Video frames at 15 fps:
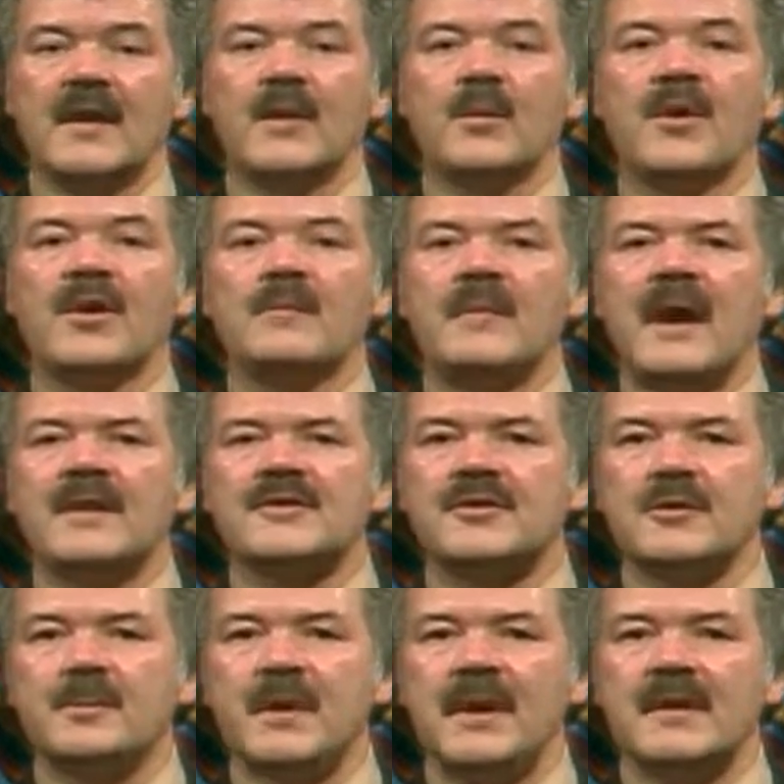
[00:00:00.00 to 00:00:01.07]
The word
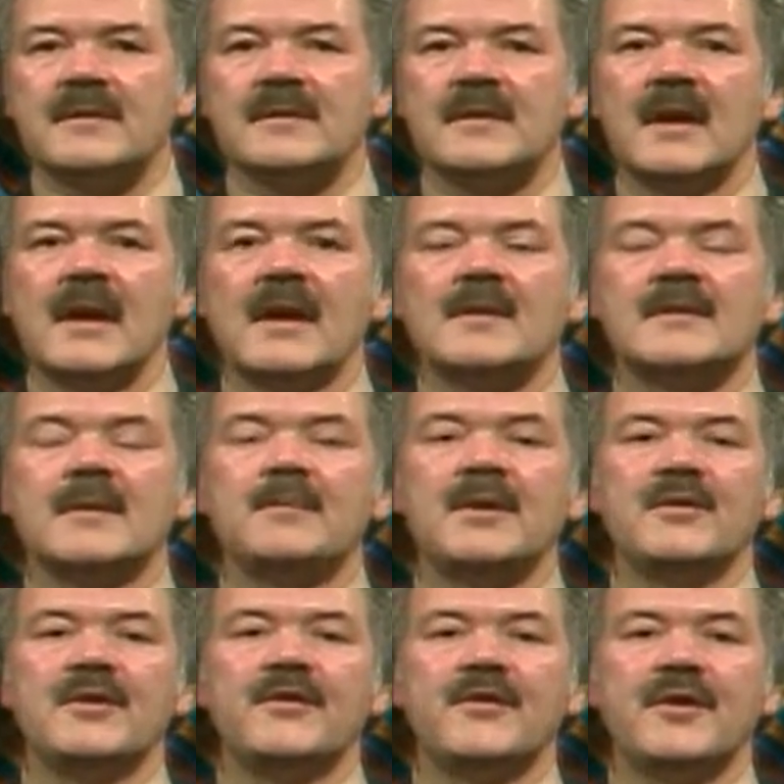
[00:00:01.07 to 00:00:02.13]
masterpiece
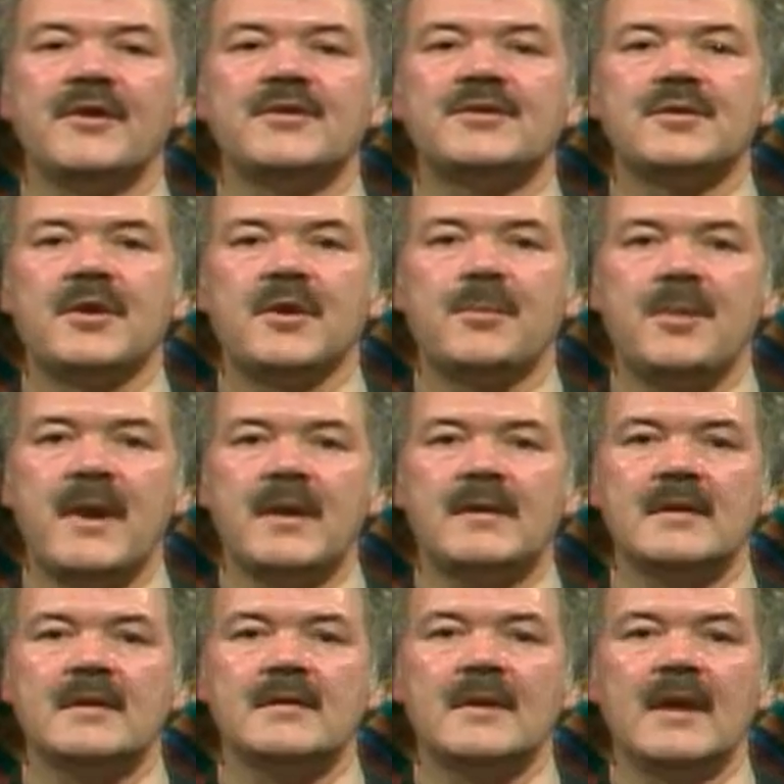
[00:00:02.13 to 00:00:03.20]
simply refers to an
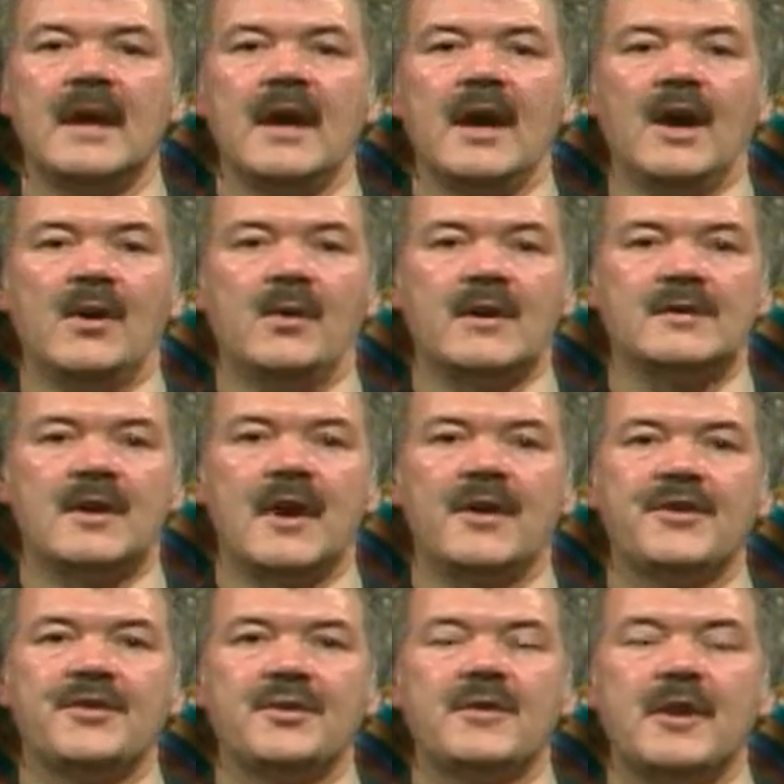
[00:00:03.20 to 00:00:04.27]
apprentice who has
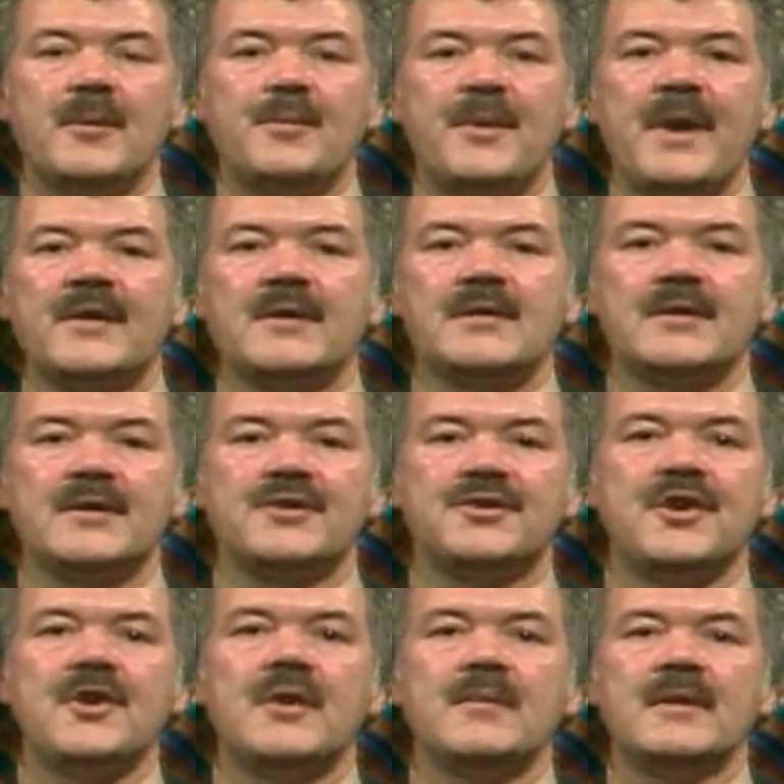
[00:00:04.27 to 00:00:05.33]
gone through the apprentice,
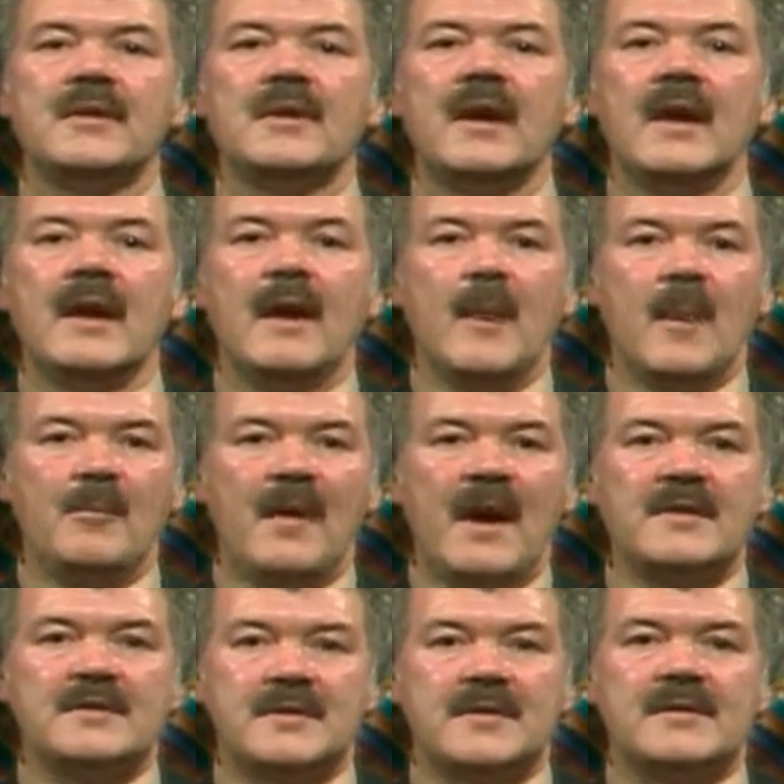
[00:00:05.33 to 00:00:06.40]
journeyman,
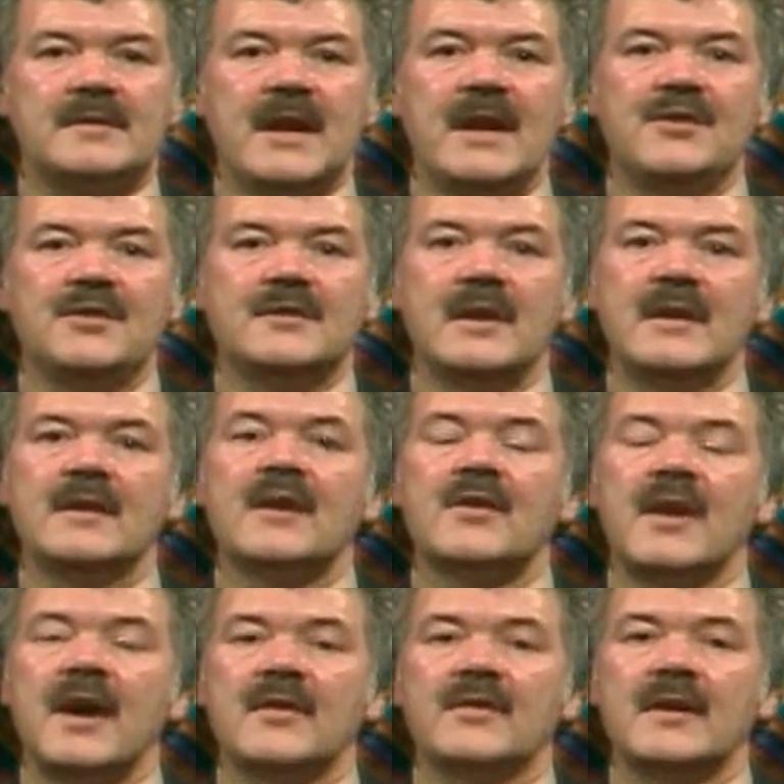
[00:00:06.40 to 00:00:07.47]
master stages in the
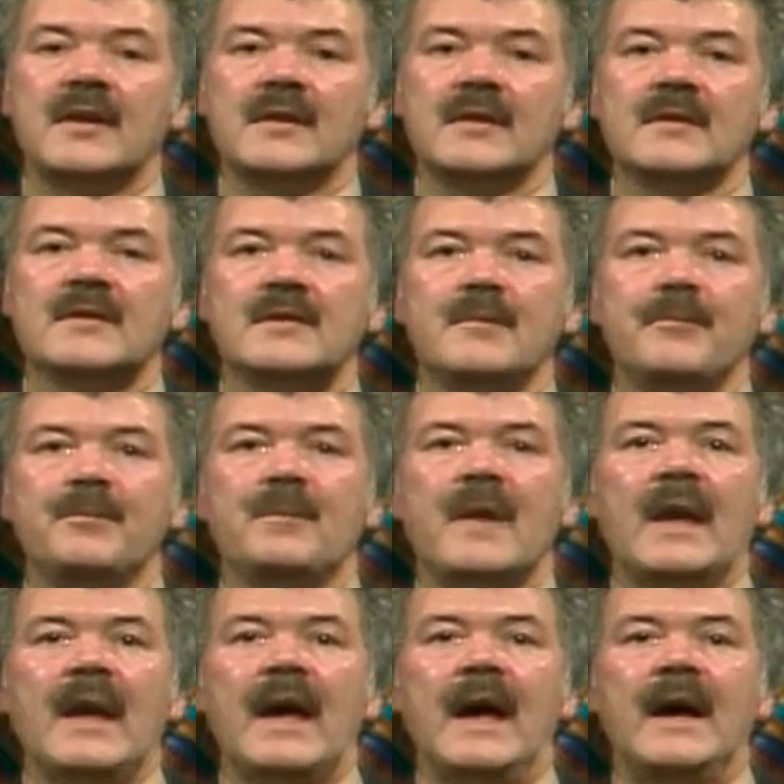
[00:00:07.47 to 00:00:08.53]
craft guilds,
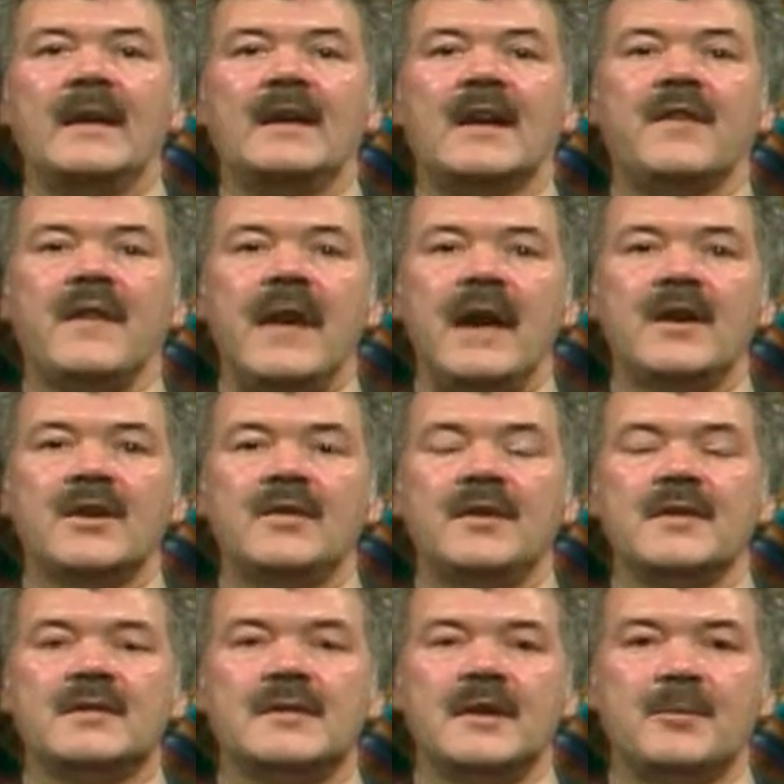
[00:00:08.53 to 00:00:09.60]
and at the end of
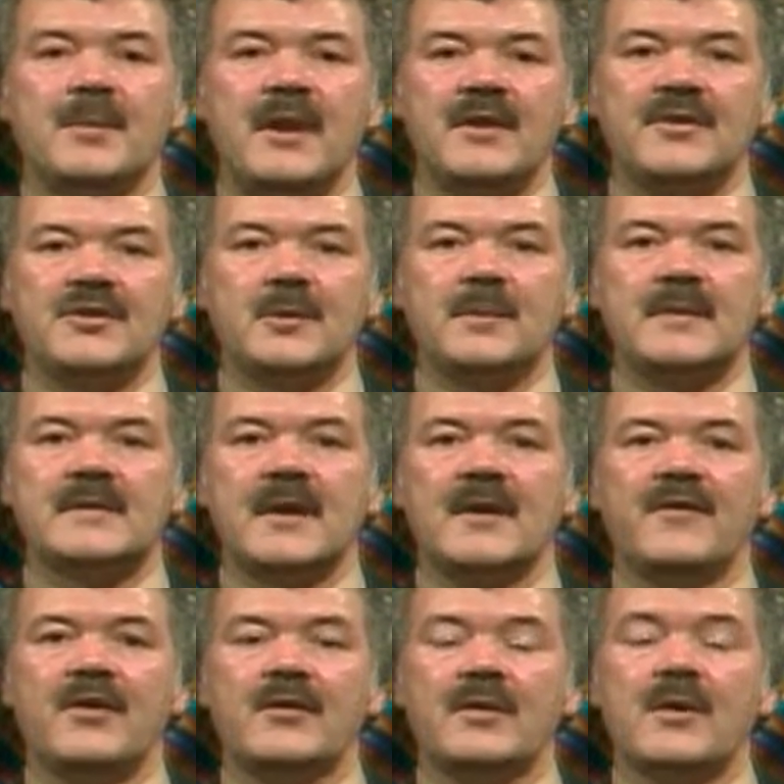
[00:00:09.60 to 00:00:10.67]
his apprenticeship is
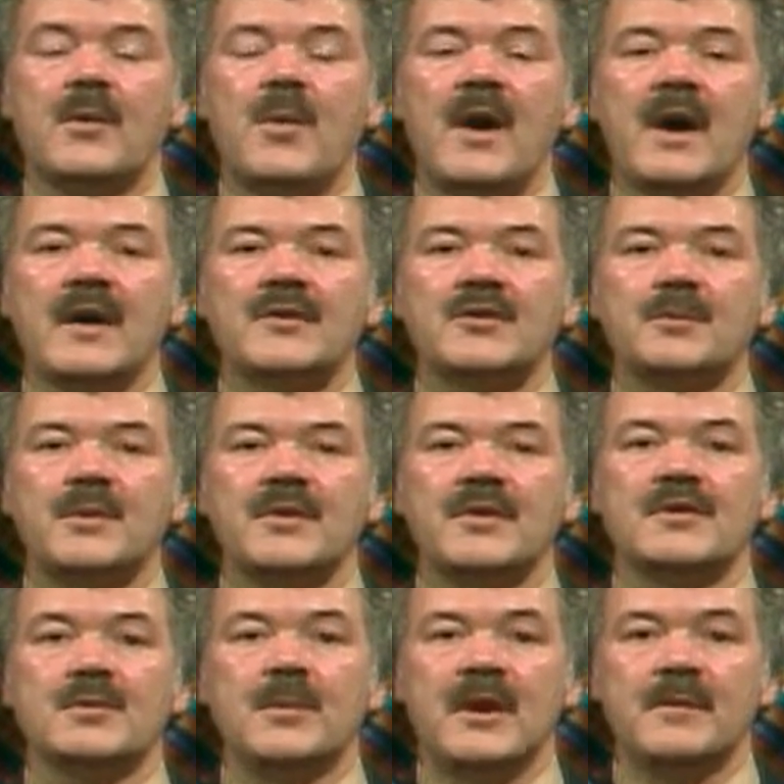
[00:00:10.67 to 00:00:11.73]
therefore required to
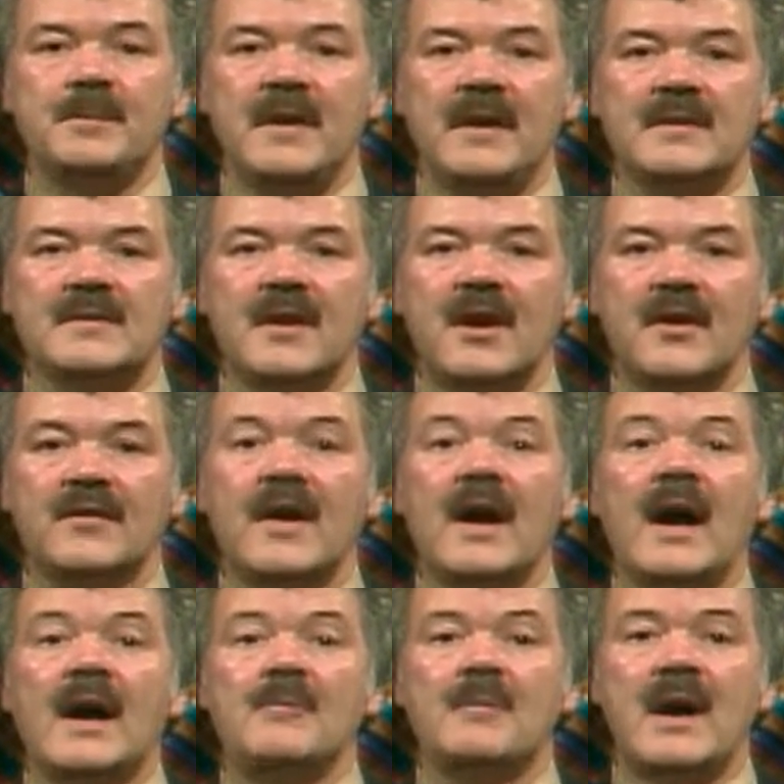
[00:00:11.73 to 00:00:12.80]
produce one piece of
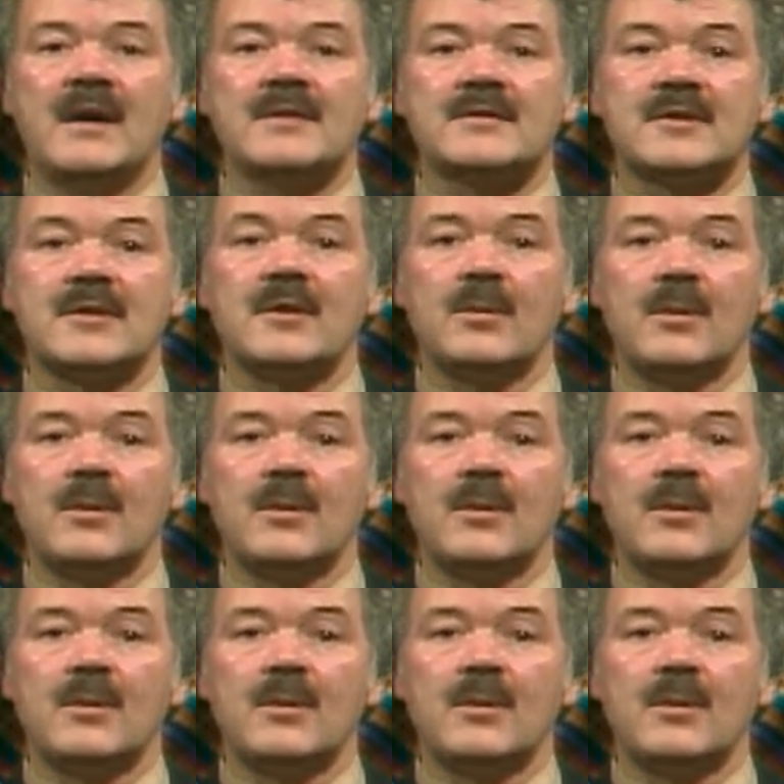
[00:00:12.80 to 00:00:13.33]
a master